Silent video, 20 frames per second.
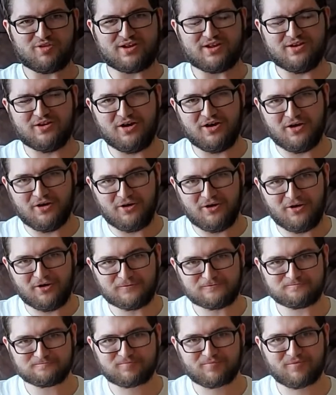Oh,
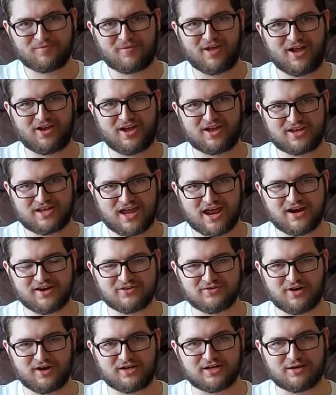I got Canada
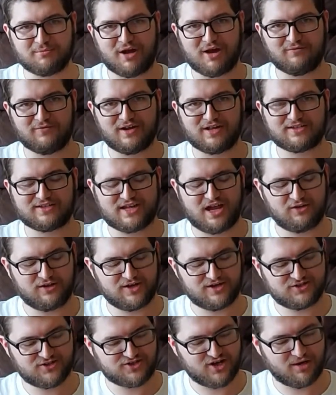running in my veins now,
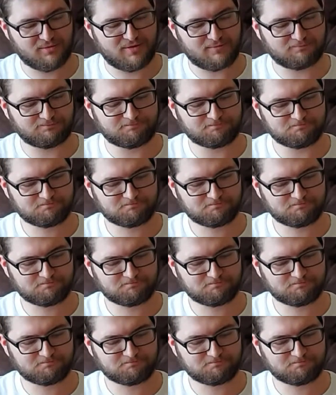ladies and gentlemen.